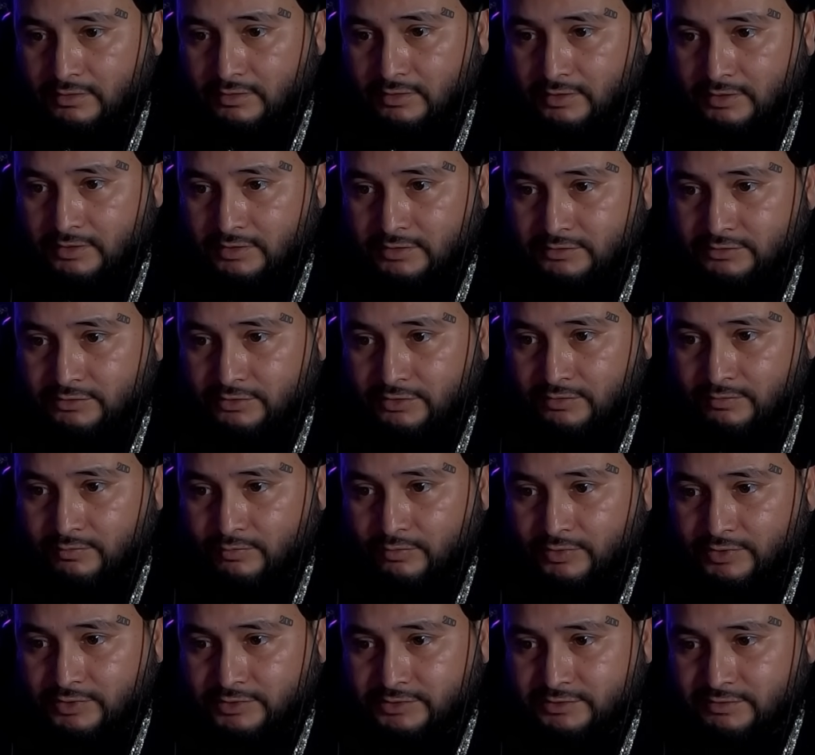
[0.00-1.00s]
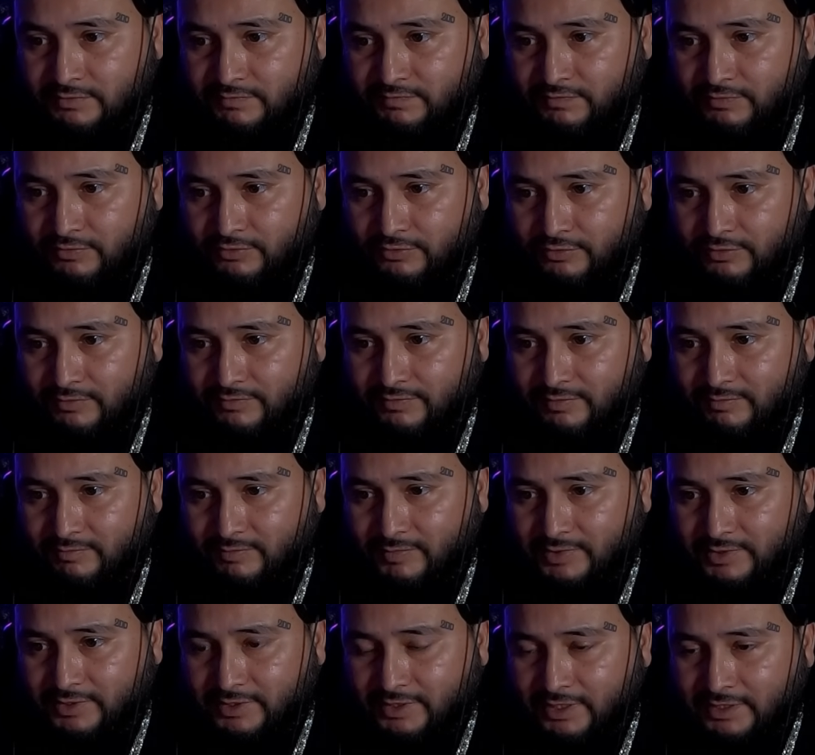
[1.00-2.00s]
Is there, where's the photo of the
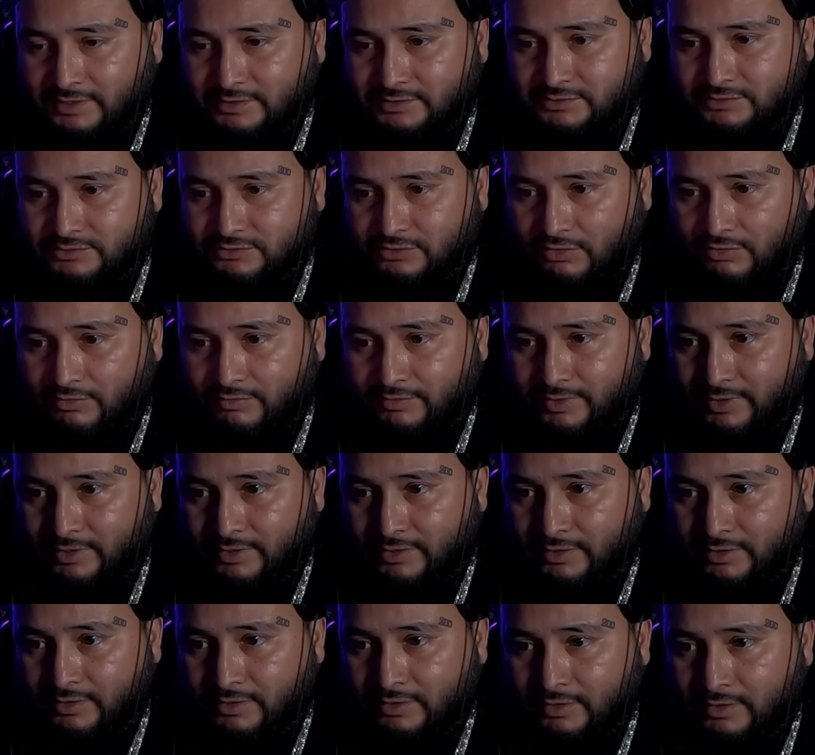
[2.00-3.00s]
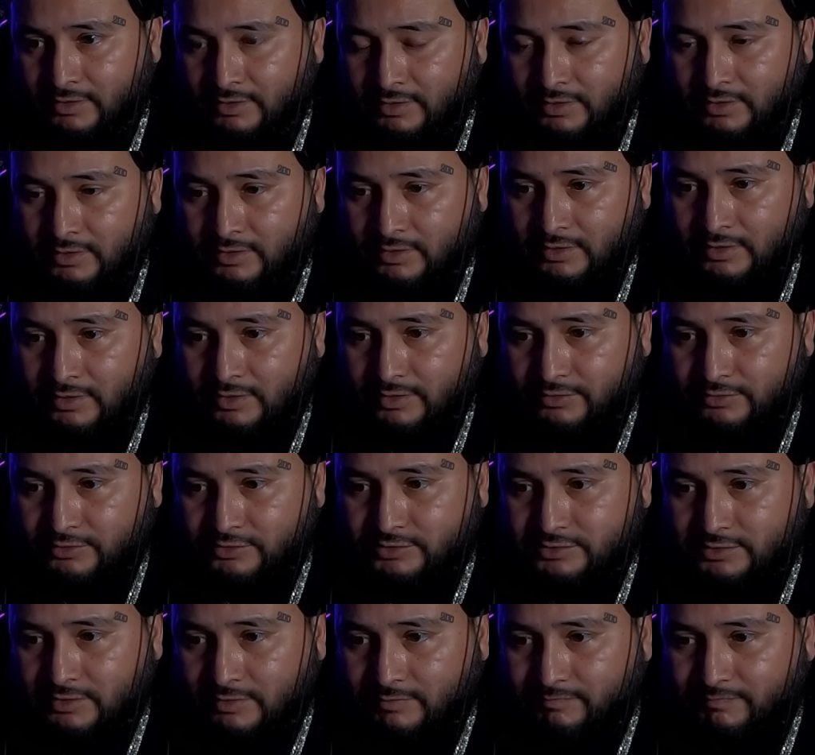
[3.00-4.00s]
money? I saw it.
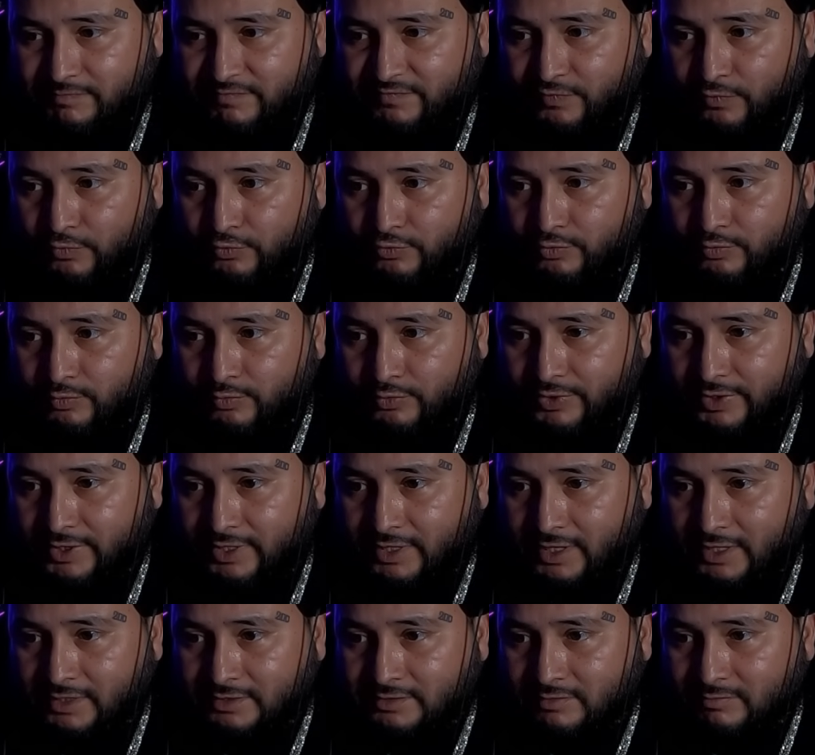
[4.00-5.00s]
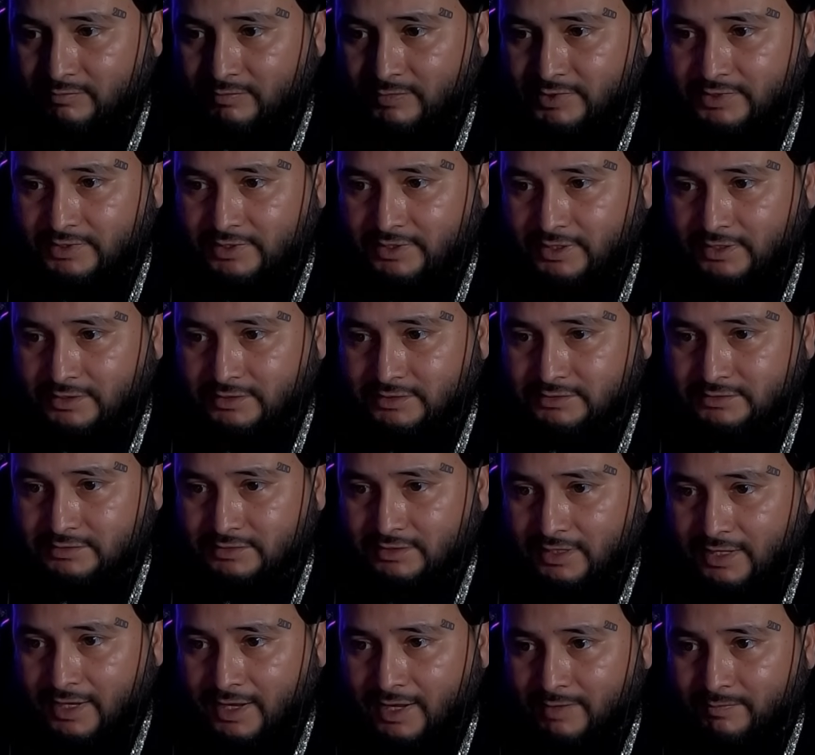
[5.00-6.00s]
There's a photo where he had the money on his
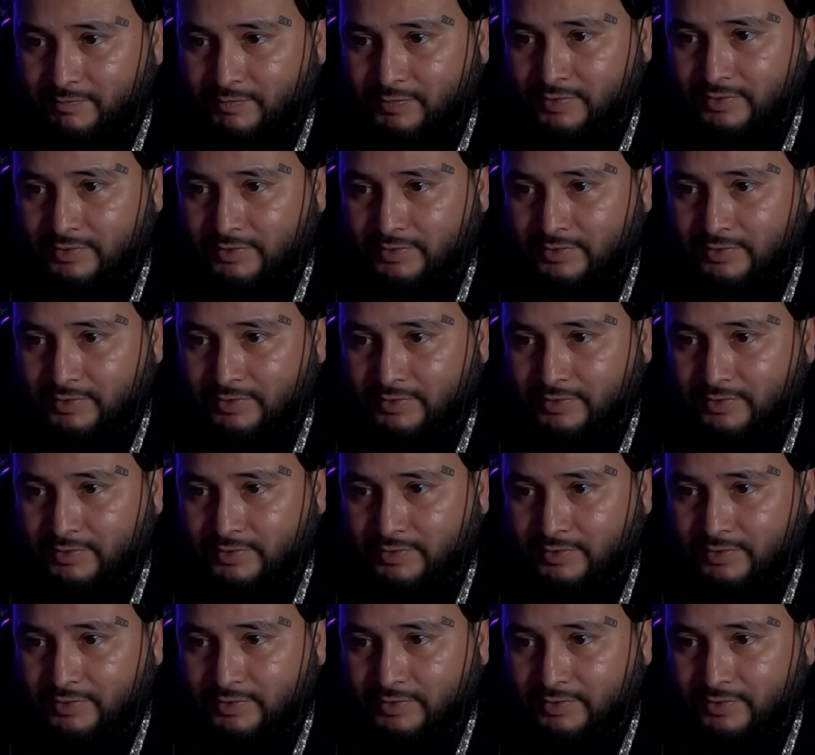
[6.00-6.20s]
lap.